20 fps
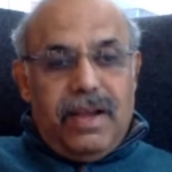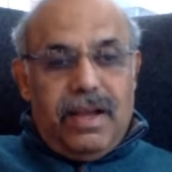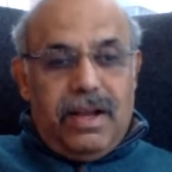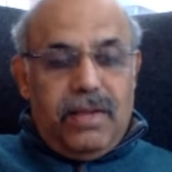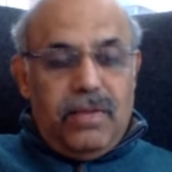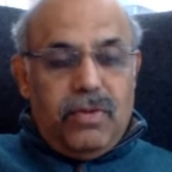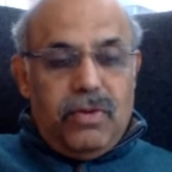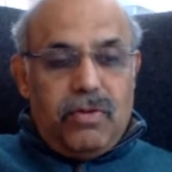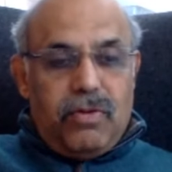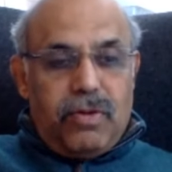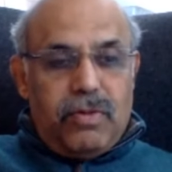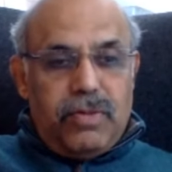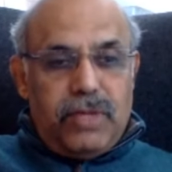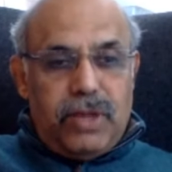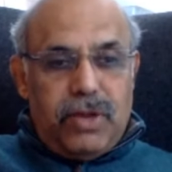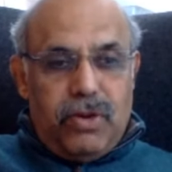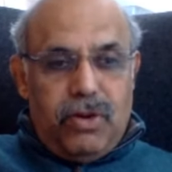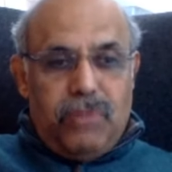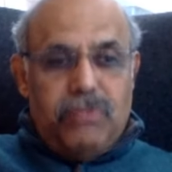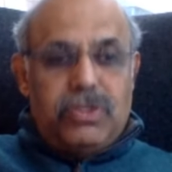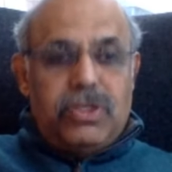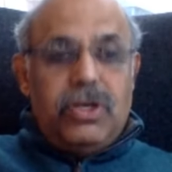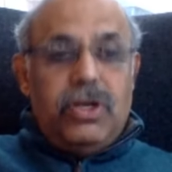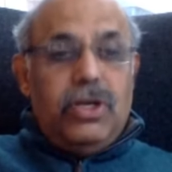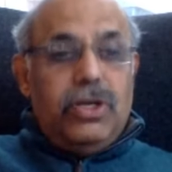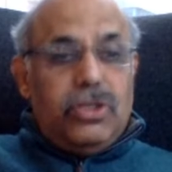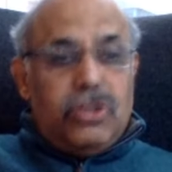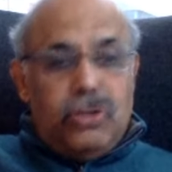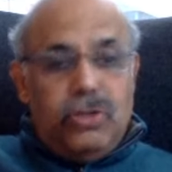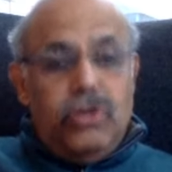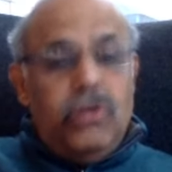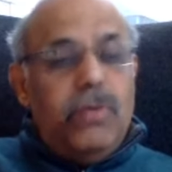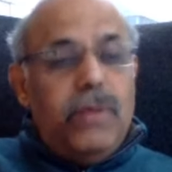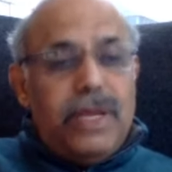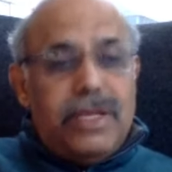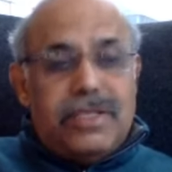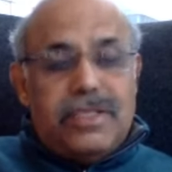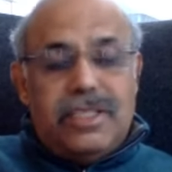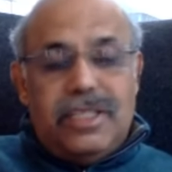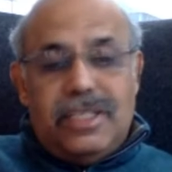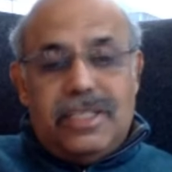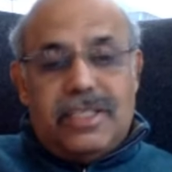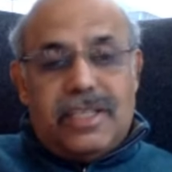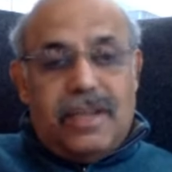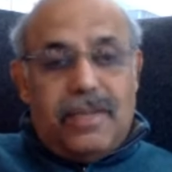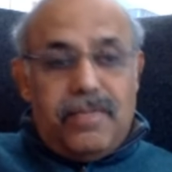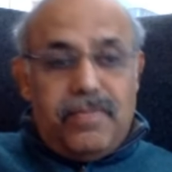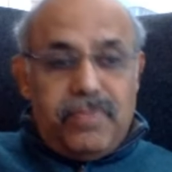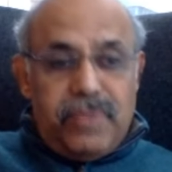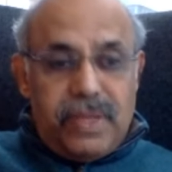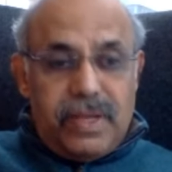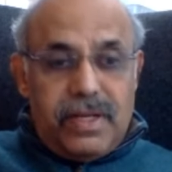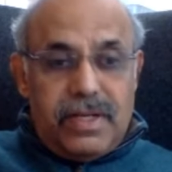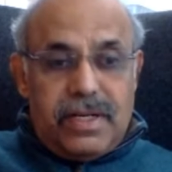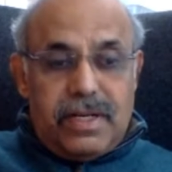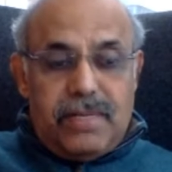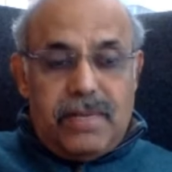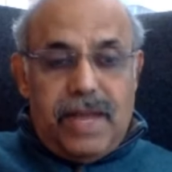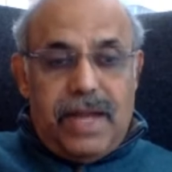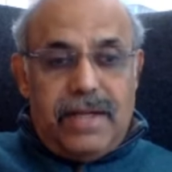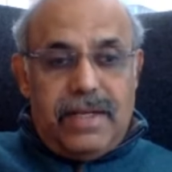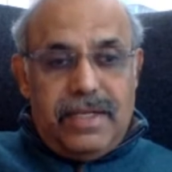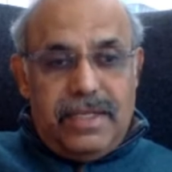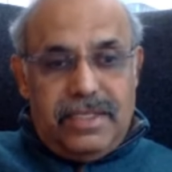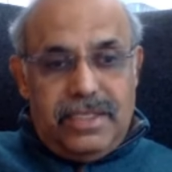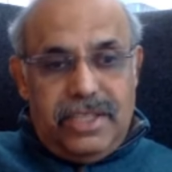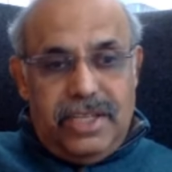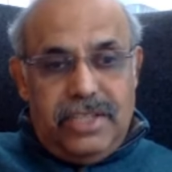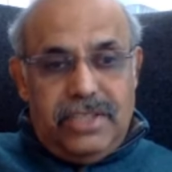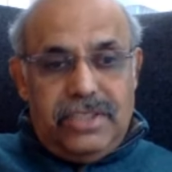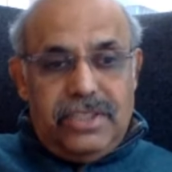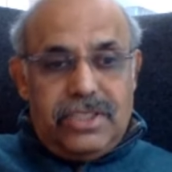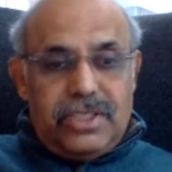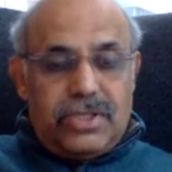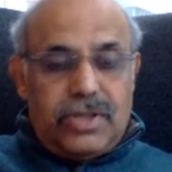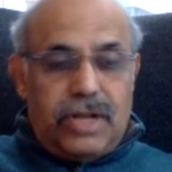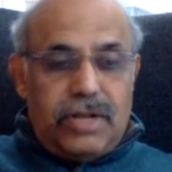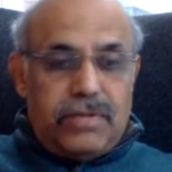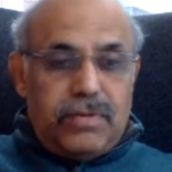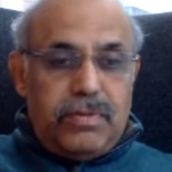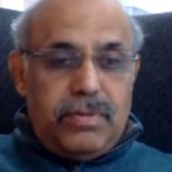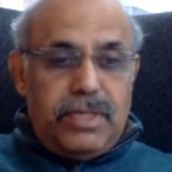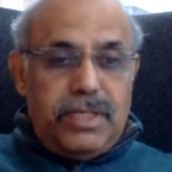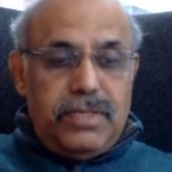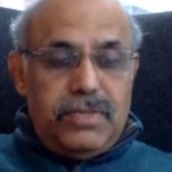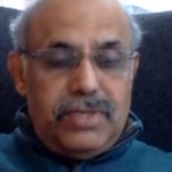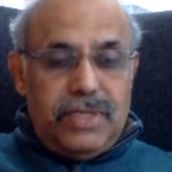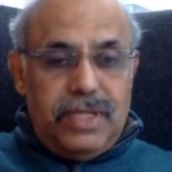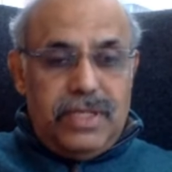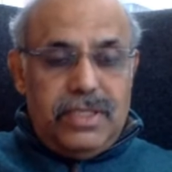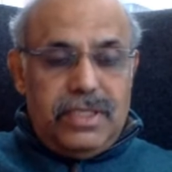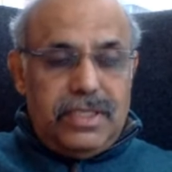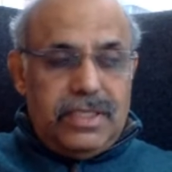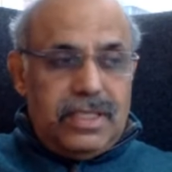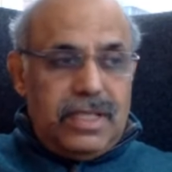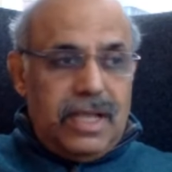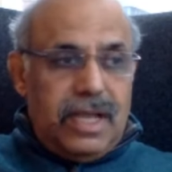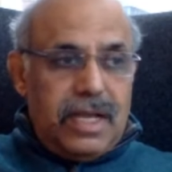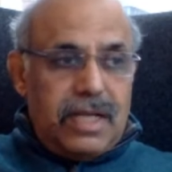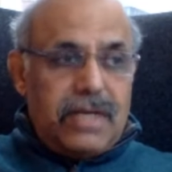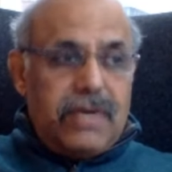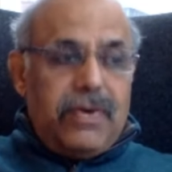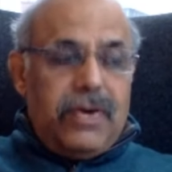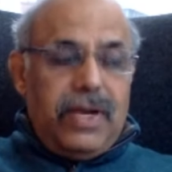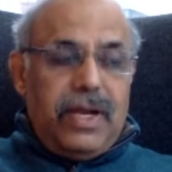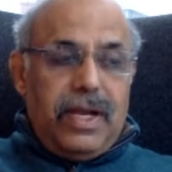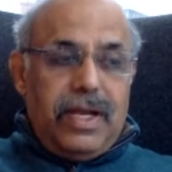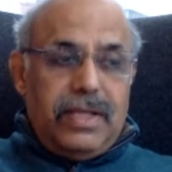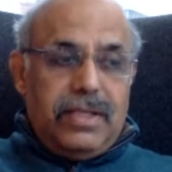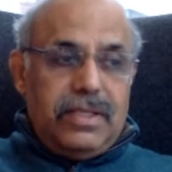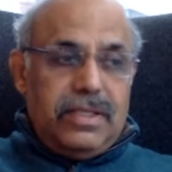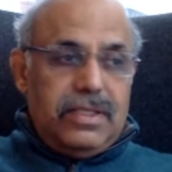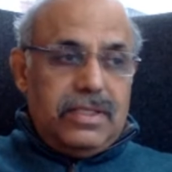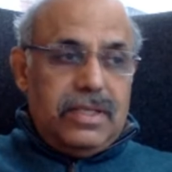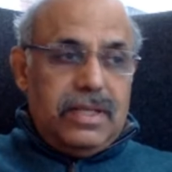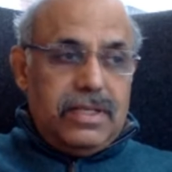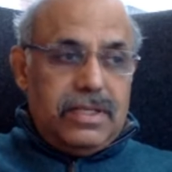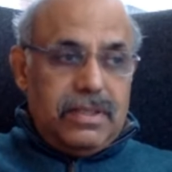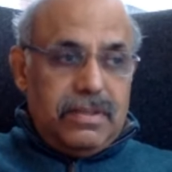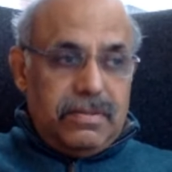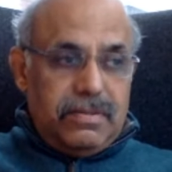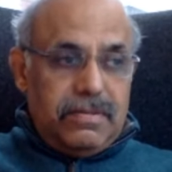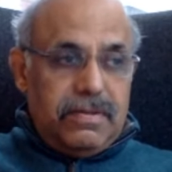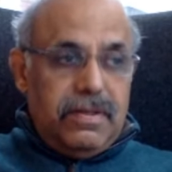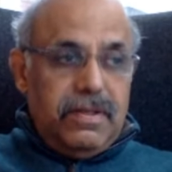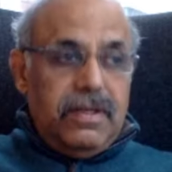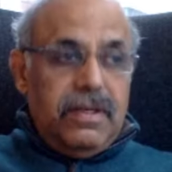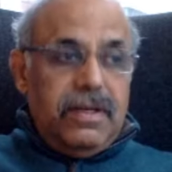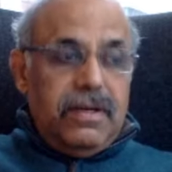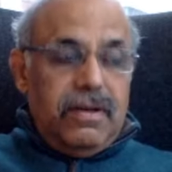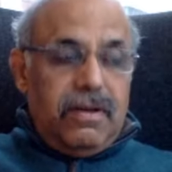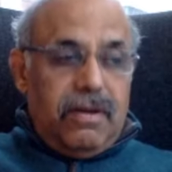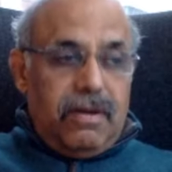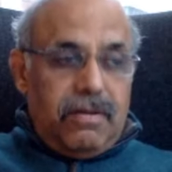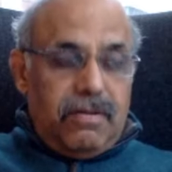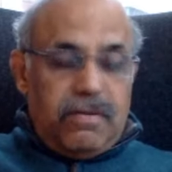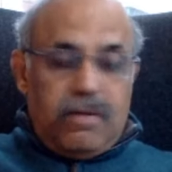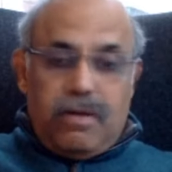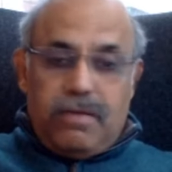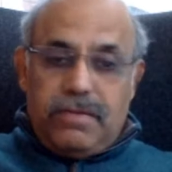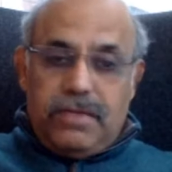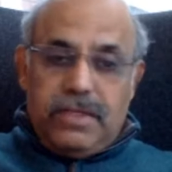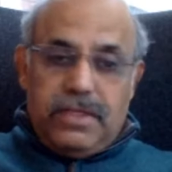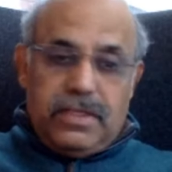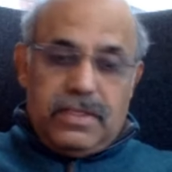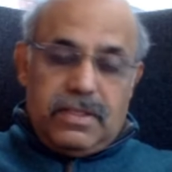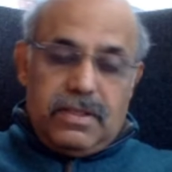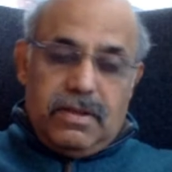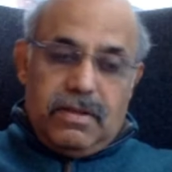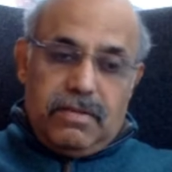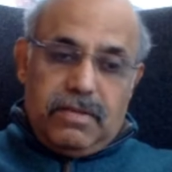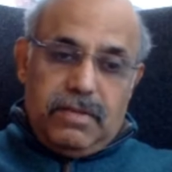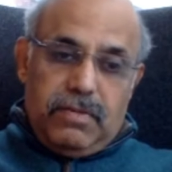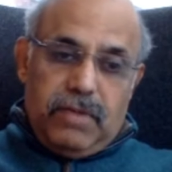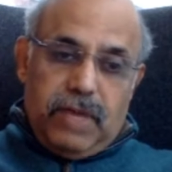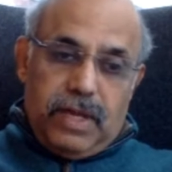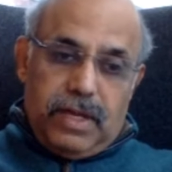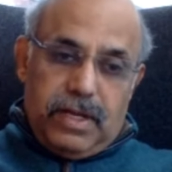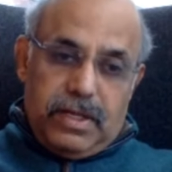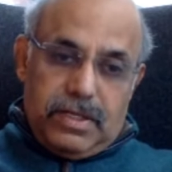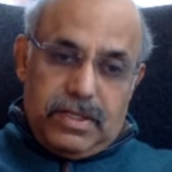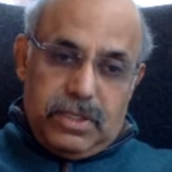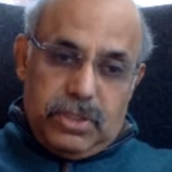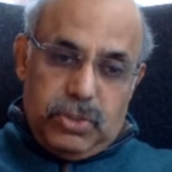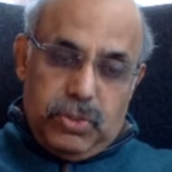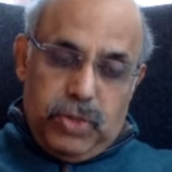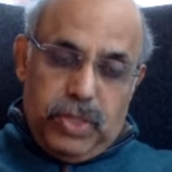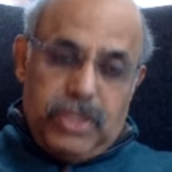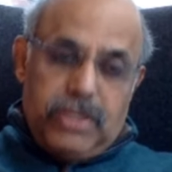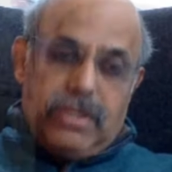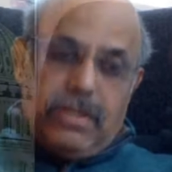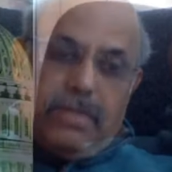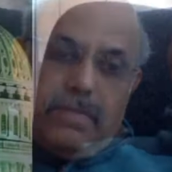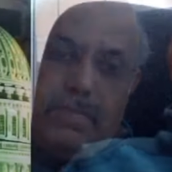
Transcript: remote from their homes. So you may see some dramatic changes, transformative changes occurring as a result of the virus situation.